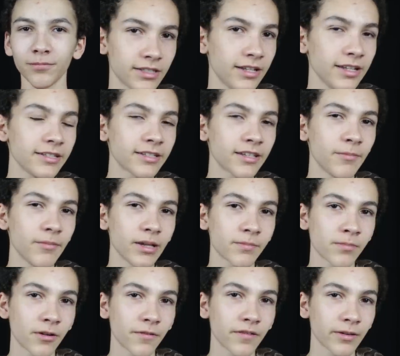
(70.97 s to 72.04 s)
Snakes can
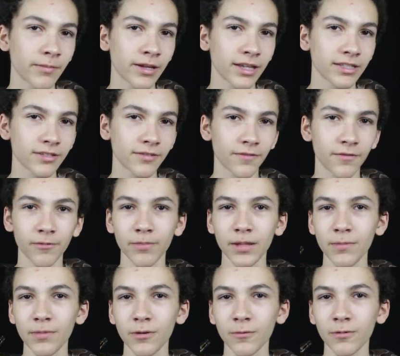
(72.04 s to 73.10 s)
make perfect pets for
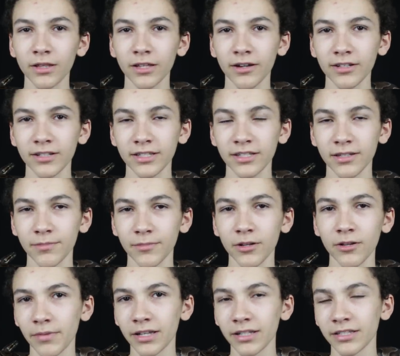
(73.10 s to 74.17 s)
people with autism
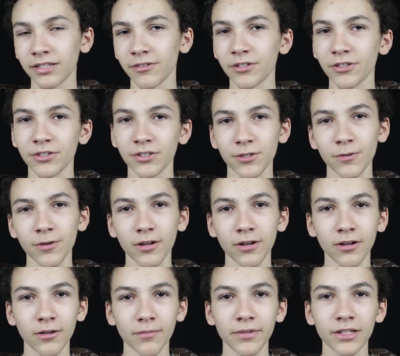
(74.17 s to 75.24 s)
because they're just so
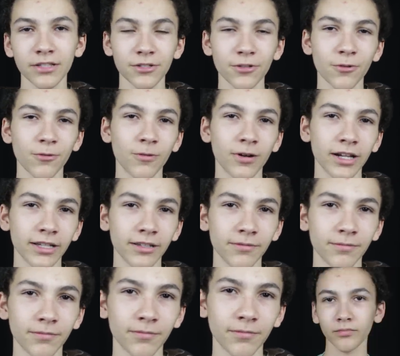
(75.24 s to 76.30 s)
calm and so quiet.